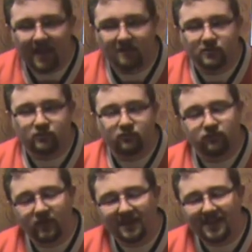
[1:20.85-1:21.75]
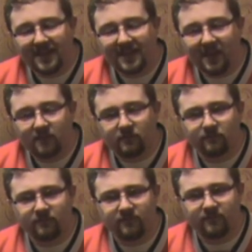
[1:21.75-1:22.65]
It was really a
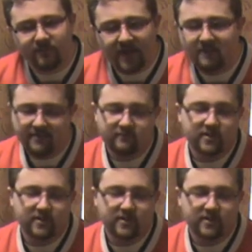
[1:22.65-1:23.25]
very